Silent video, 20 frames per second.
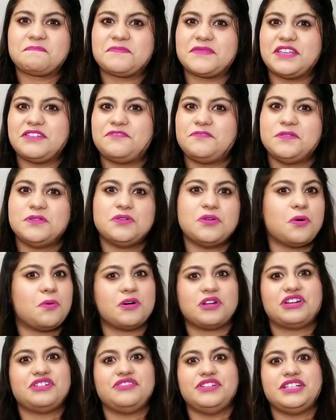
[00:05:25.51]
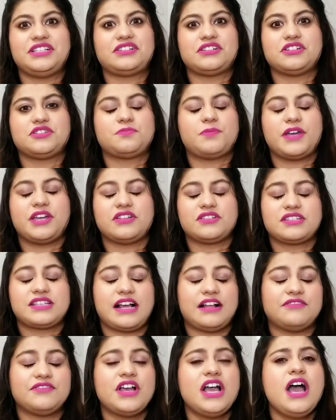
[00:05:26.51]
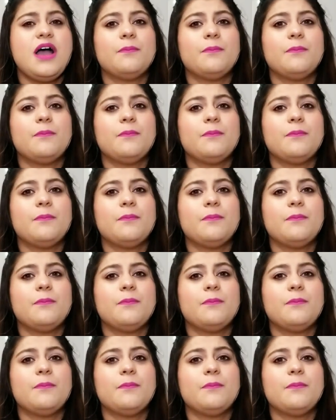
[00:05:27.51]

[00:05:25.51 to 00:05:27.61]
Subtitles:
if you don't want to research by yourself.